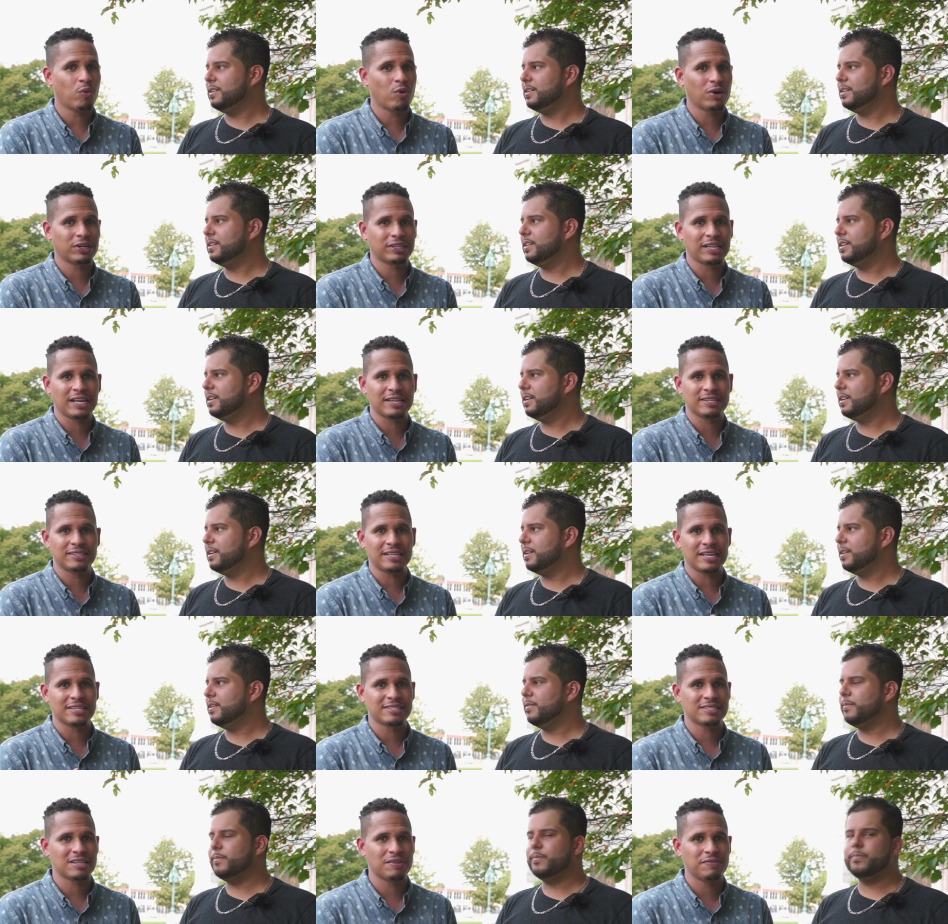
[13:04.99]
Speaker 1: work. That
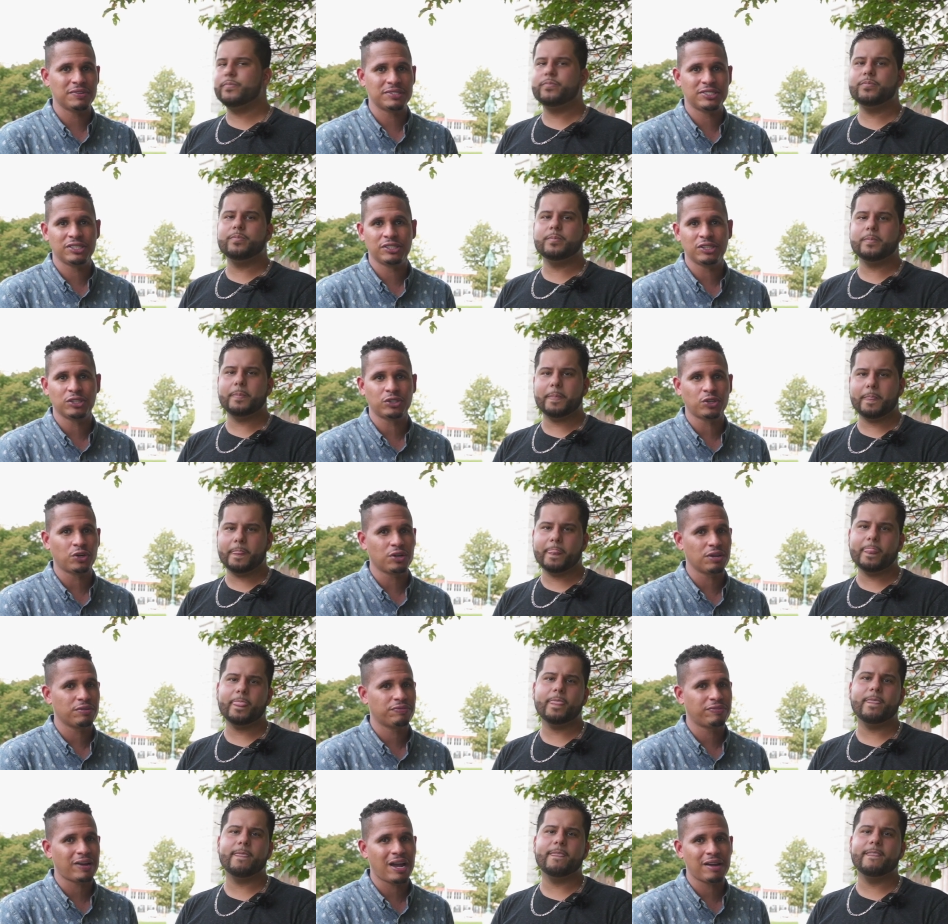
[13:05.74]
that 17 to
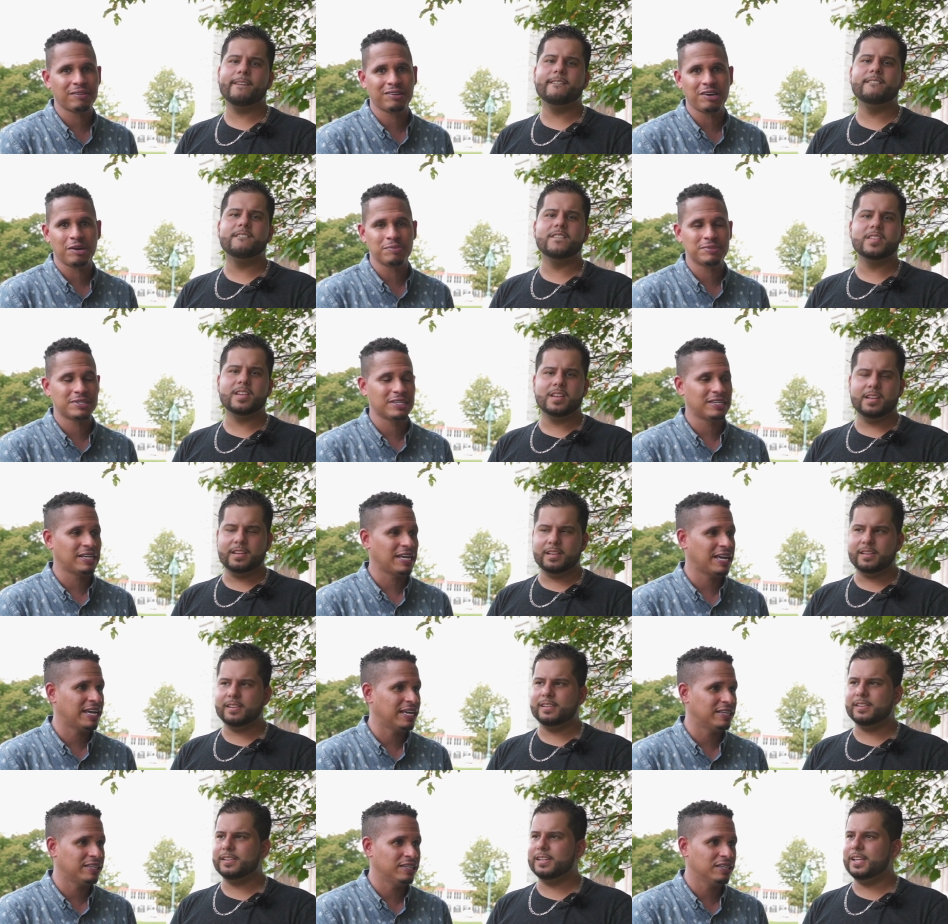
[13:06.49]
35 comes in
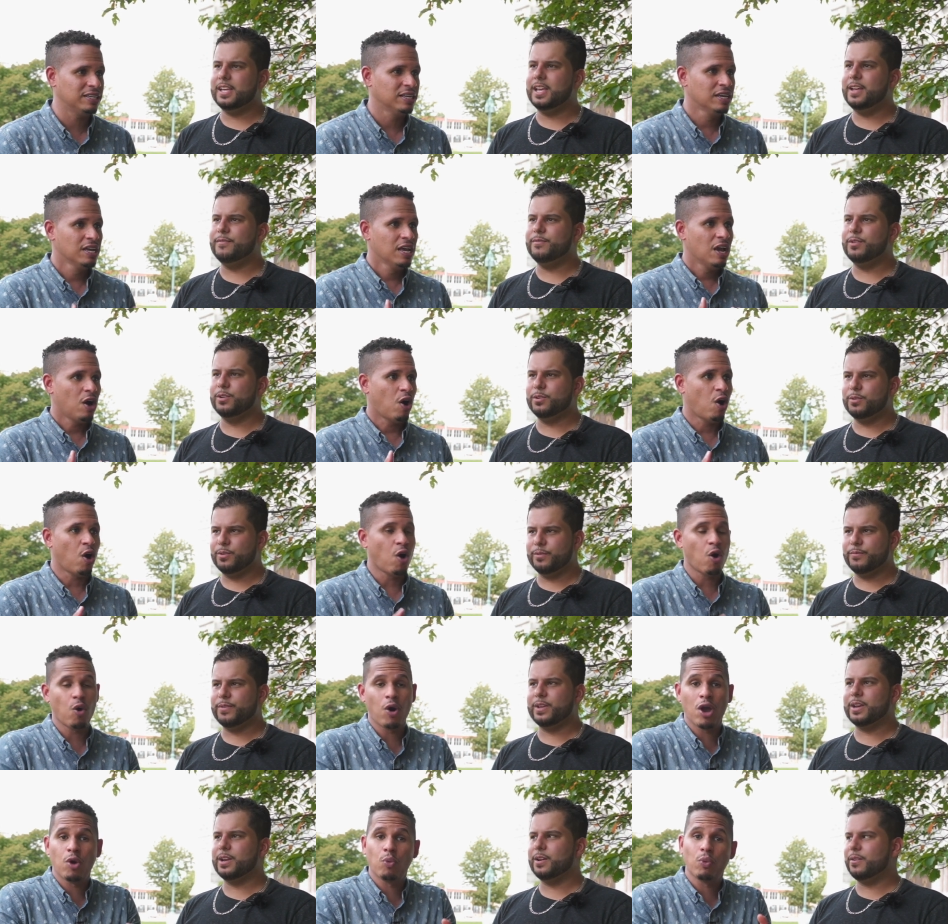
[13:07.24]
handy.
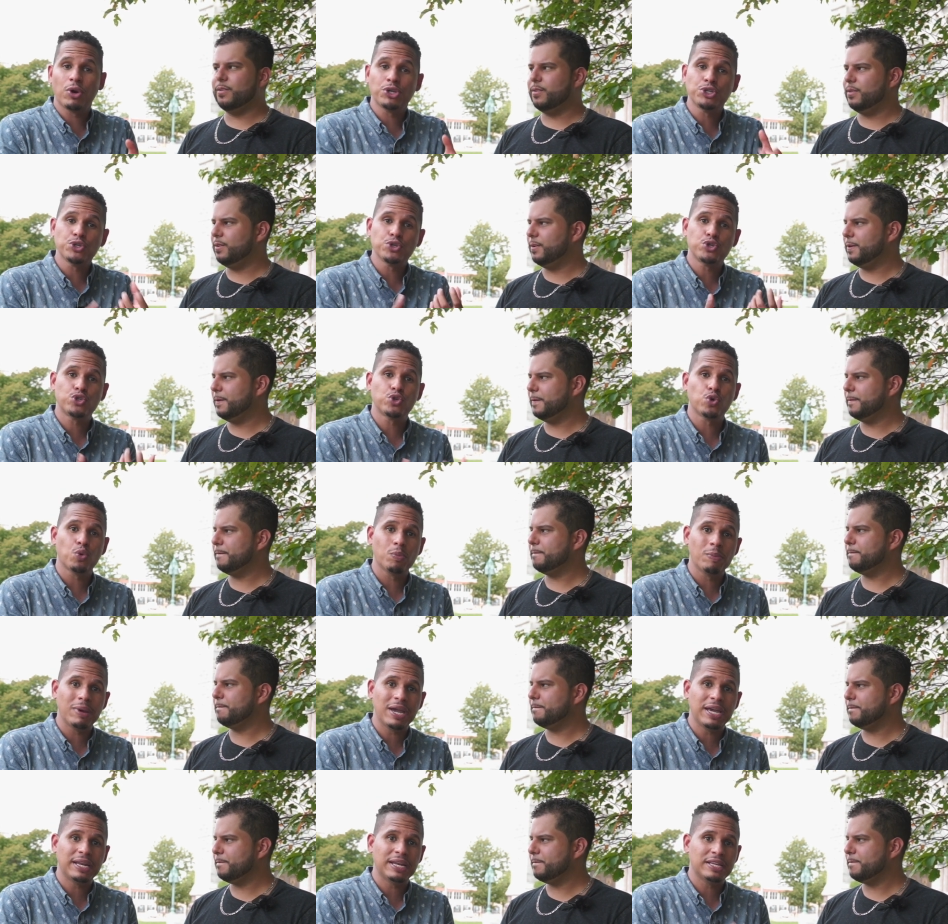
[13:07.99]
oh, and when you
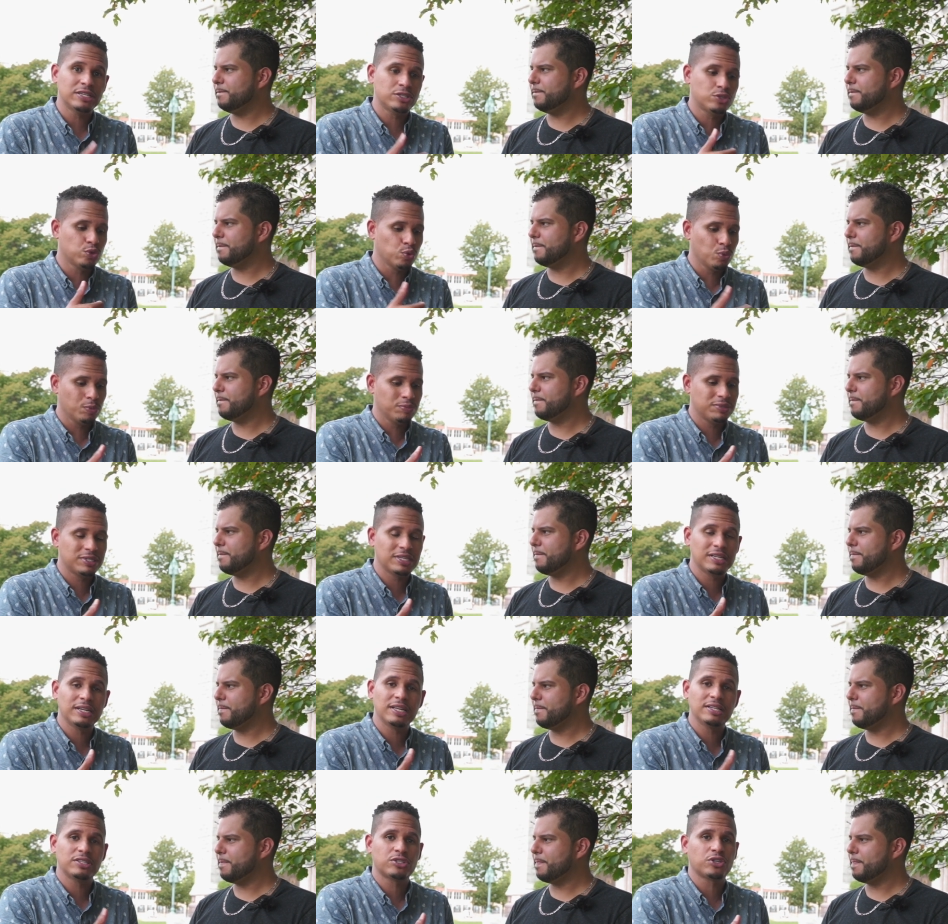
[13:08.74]
zoom in, it zooms
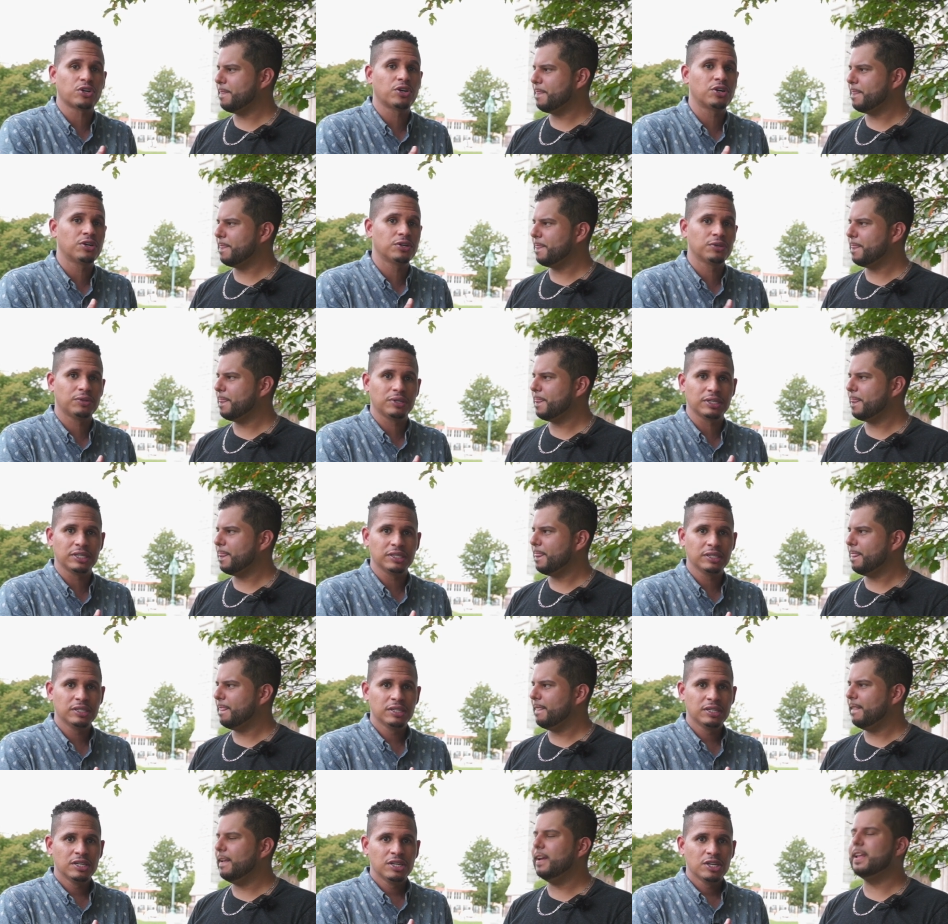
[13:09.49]
in internally,
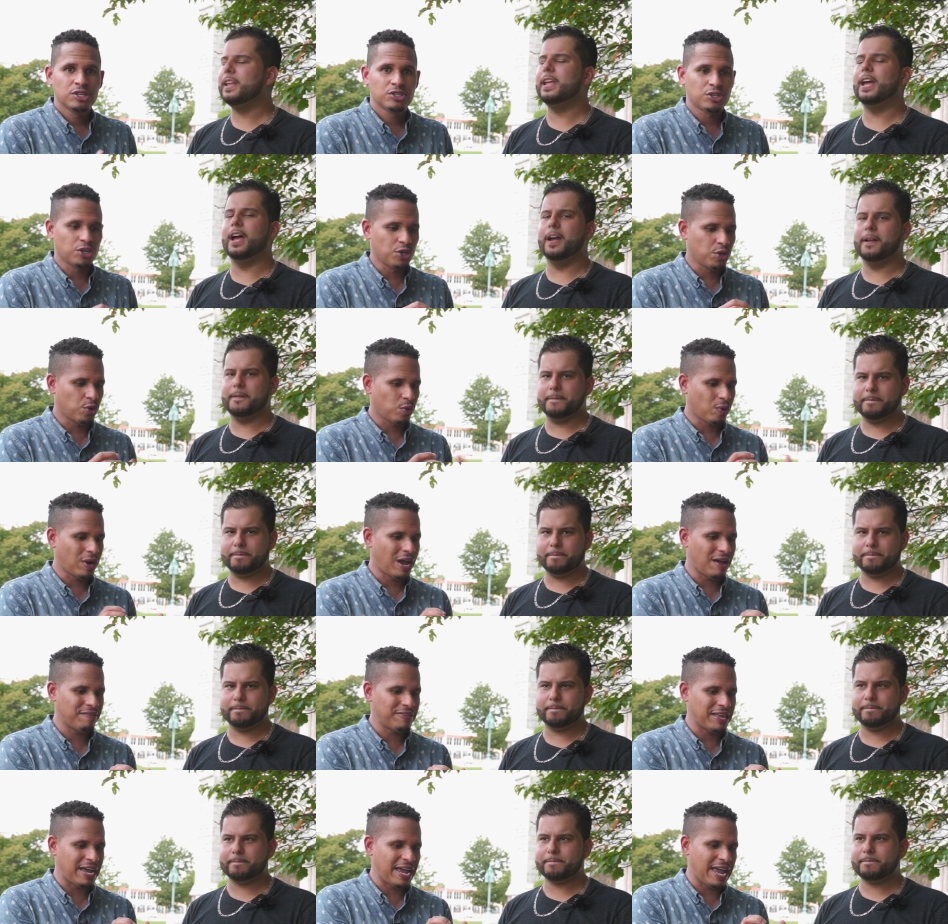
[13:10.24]
yeah. so you don't
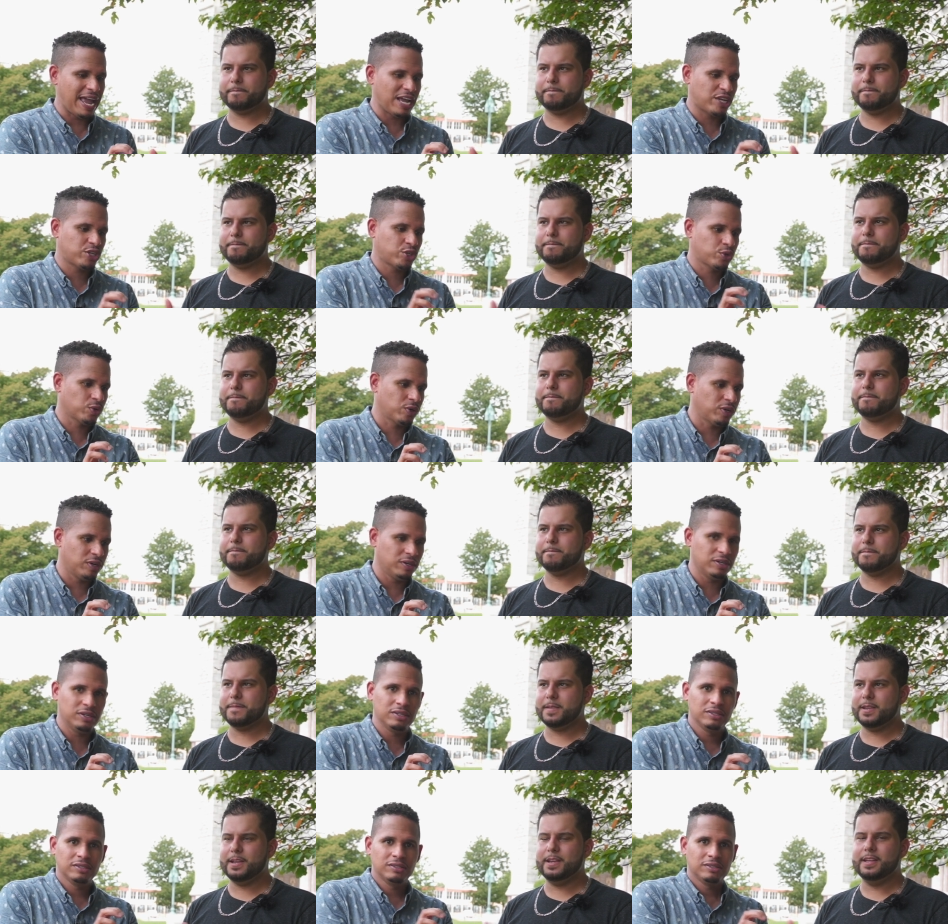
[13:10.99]
have that
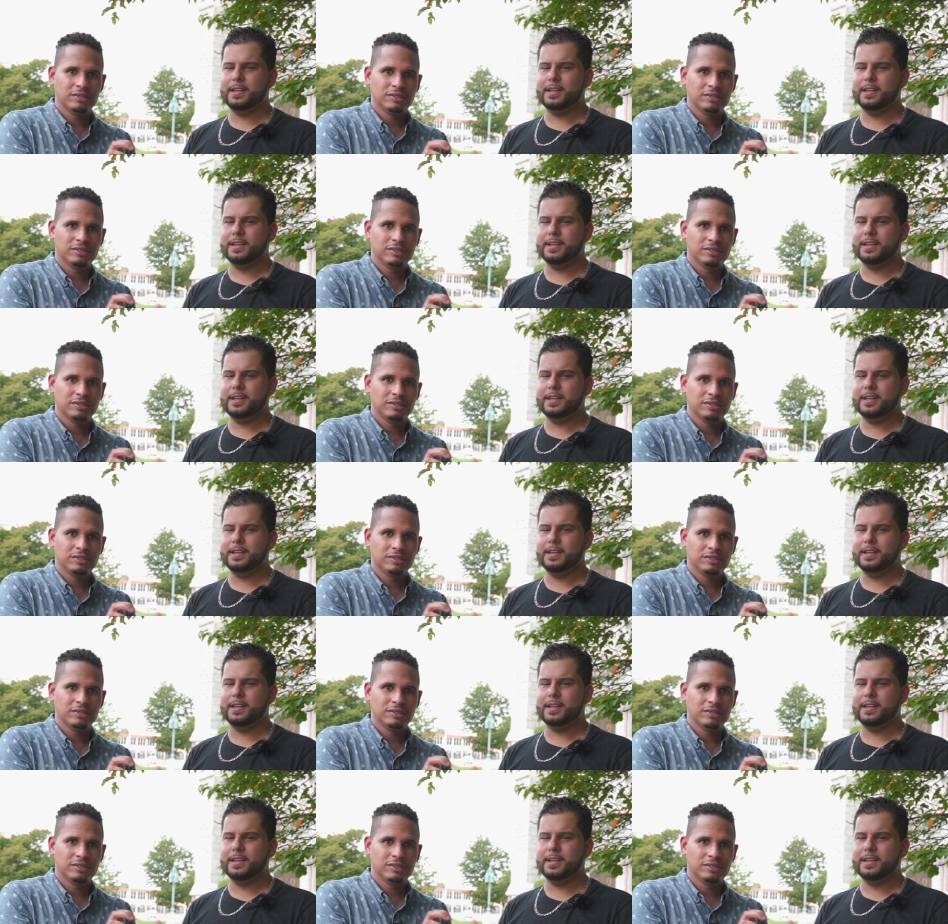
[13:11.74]
extra